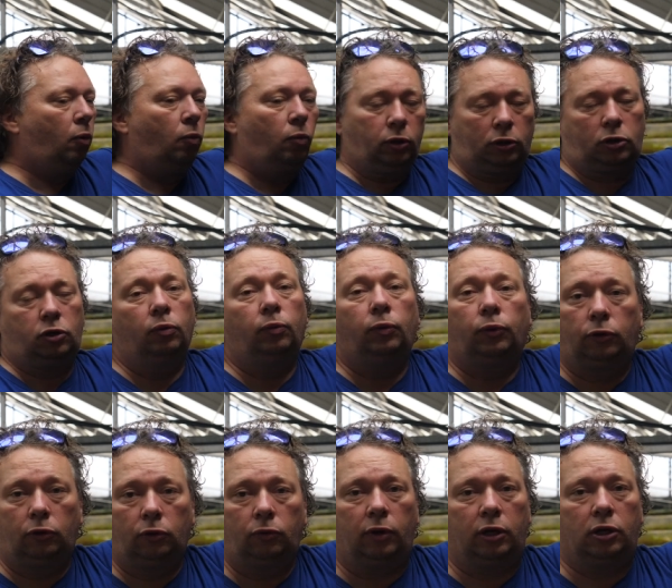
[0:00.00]
What you will
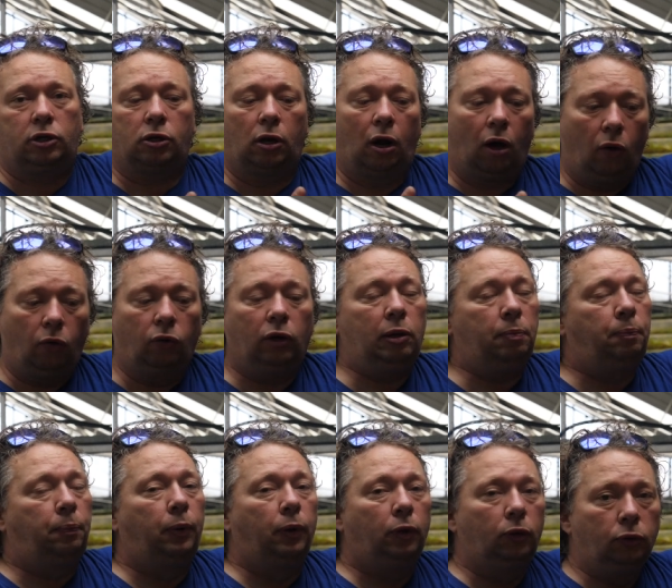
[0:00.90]
do is only
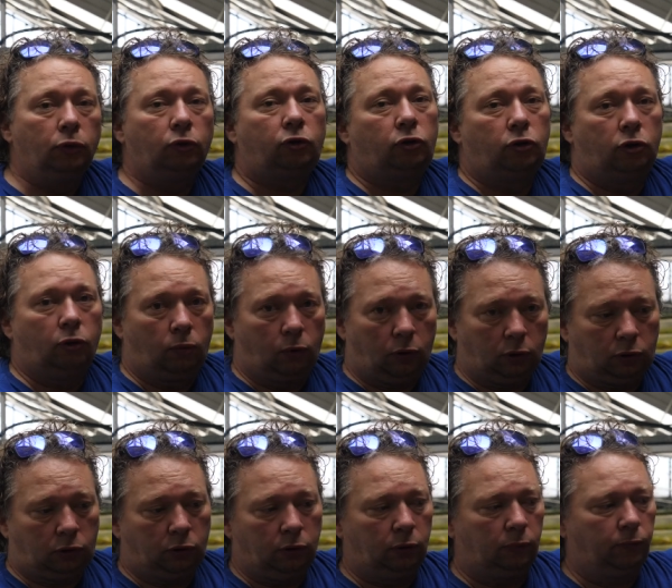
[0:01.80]
pollute the
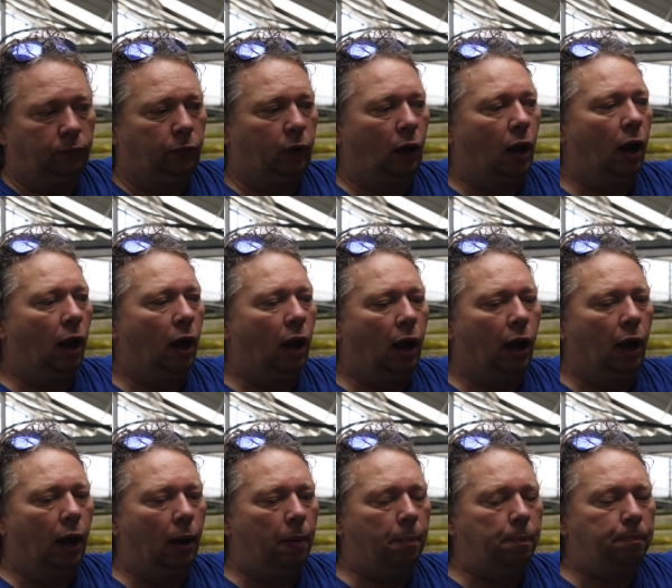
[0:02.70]
water.
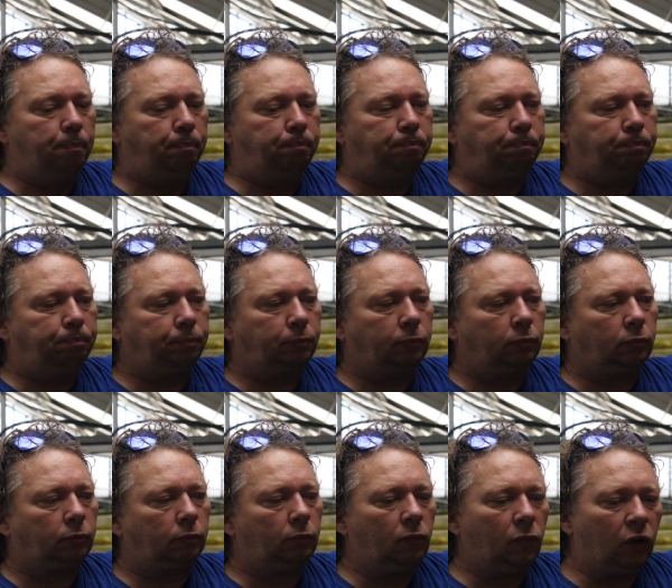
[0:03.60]

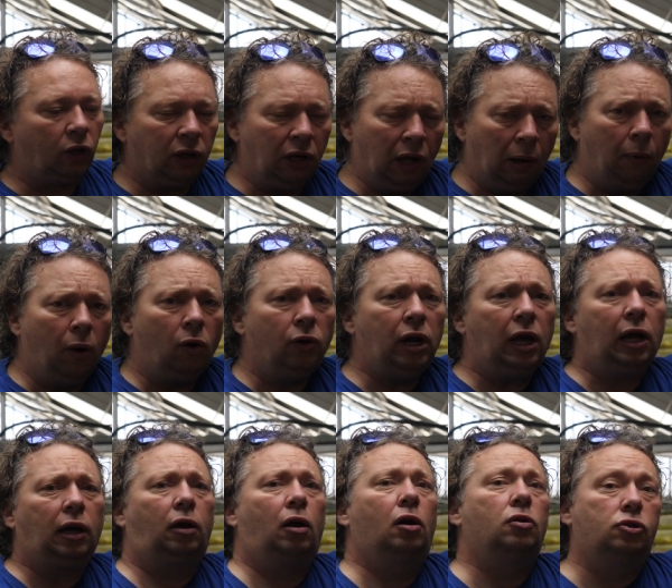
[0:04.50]
The
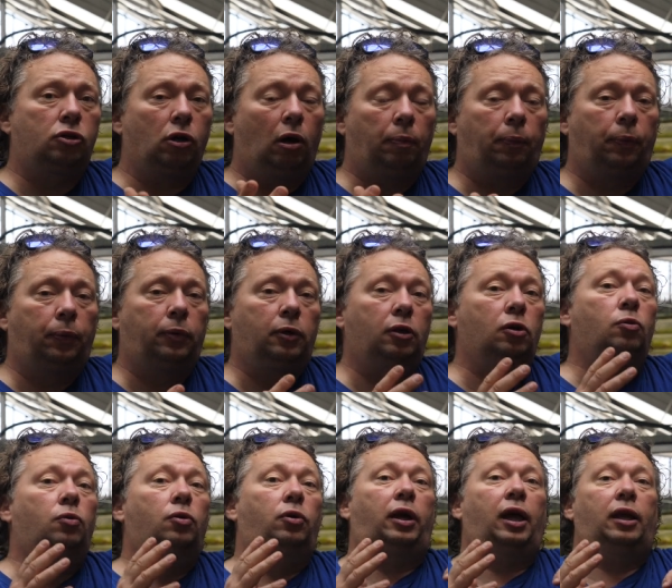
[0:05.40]
ammonia goes up,
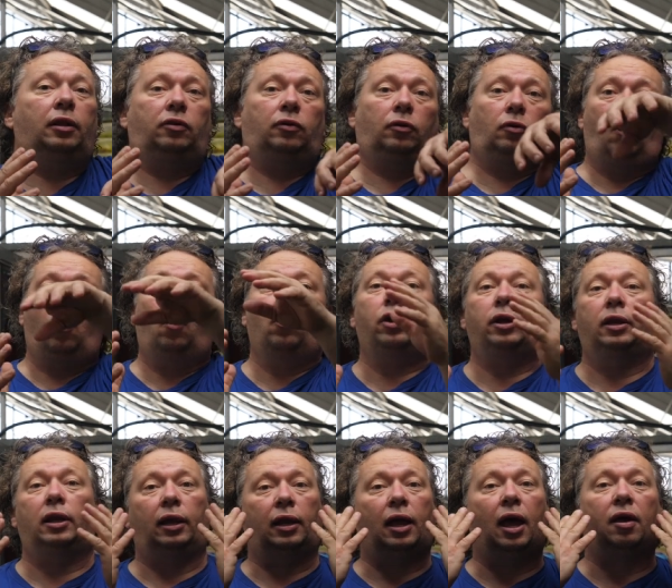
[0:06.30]
you will get koi
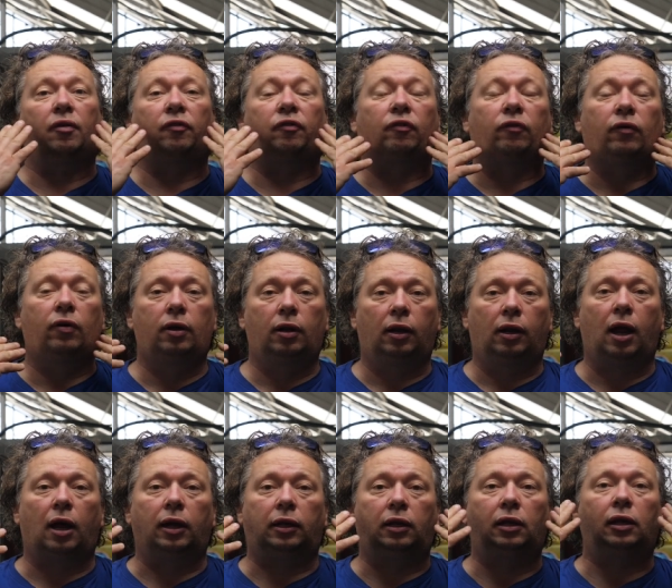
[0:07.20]
that have
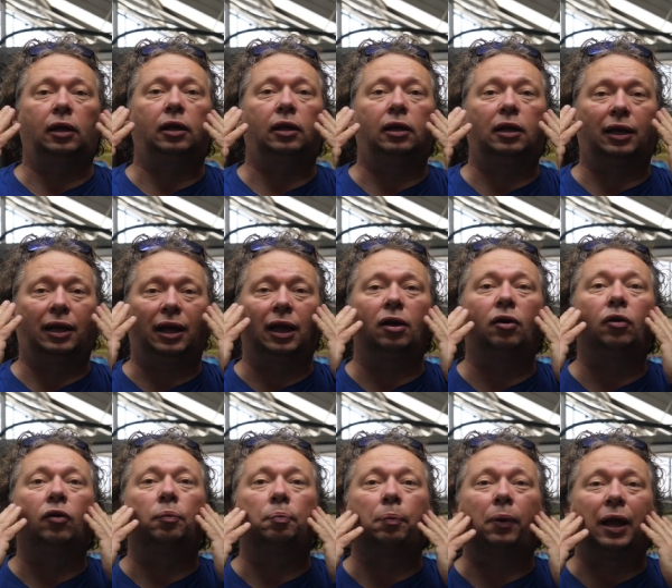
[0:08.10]
like the
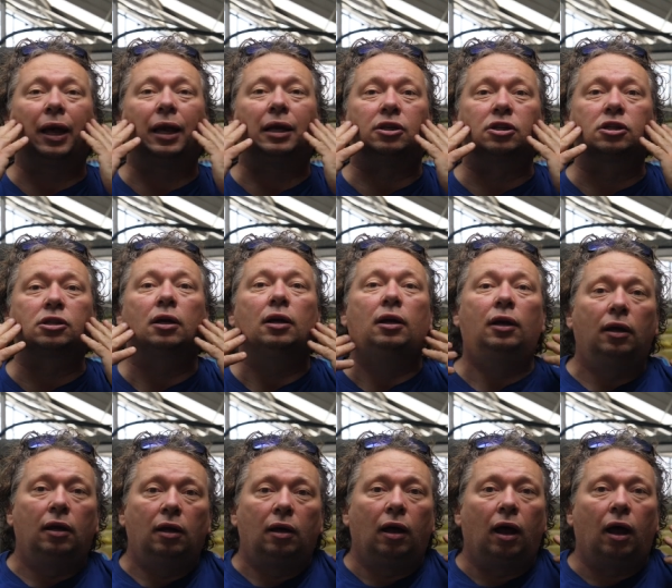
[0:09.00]
gill plates
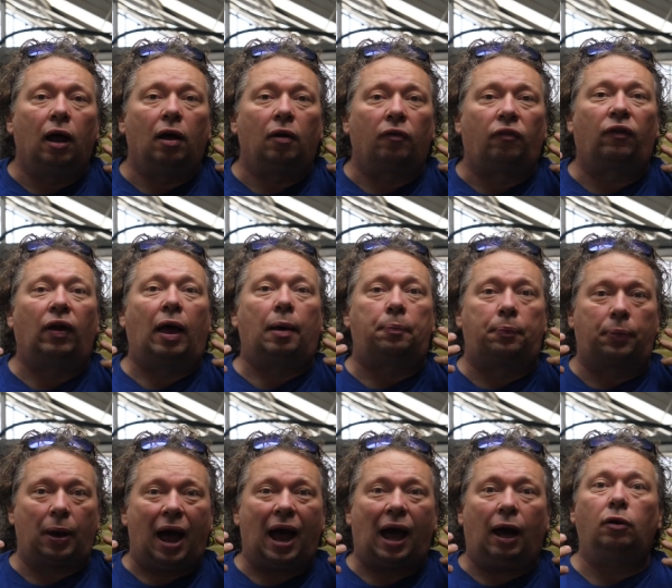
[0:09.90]
flap
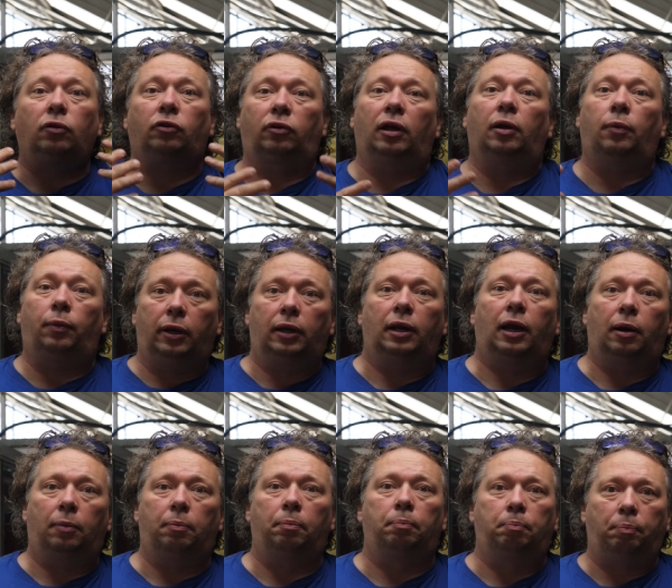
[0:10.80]
out. When
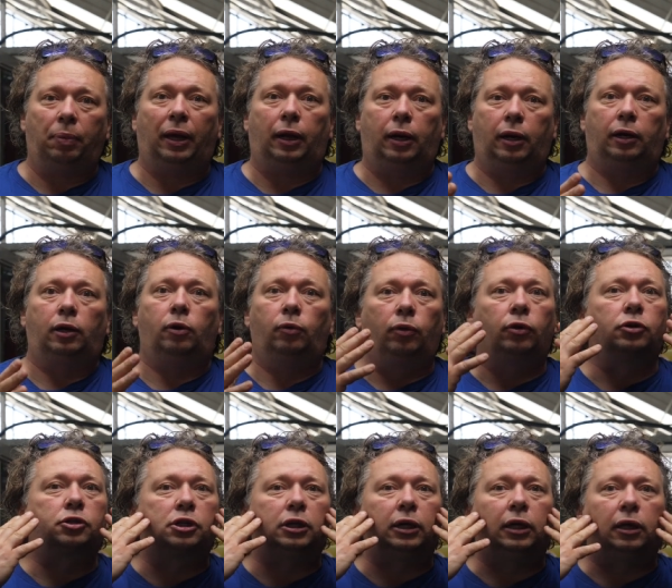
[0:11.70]
they're bigger, you
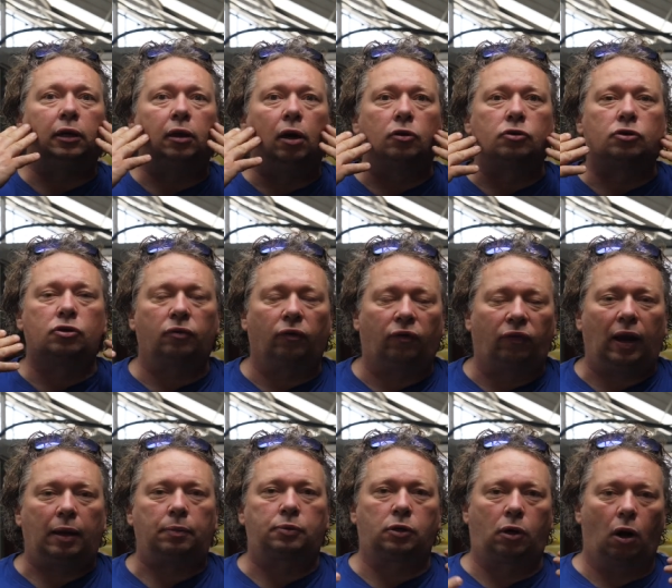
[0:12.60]
will see those
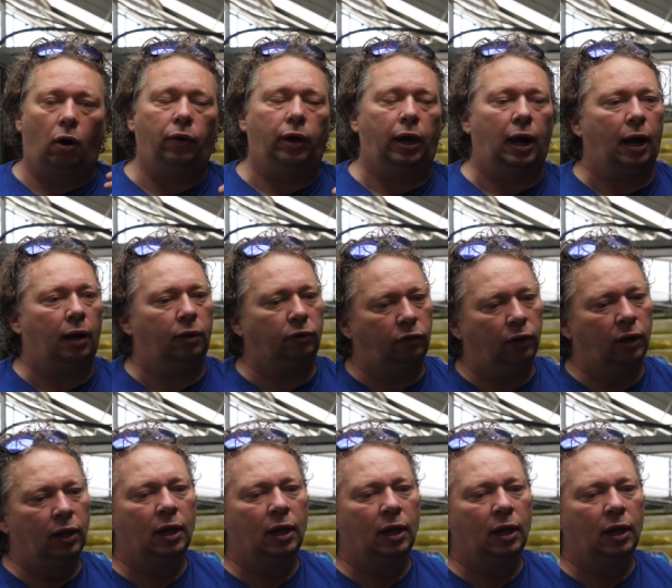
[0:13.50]
flaps going out.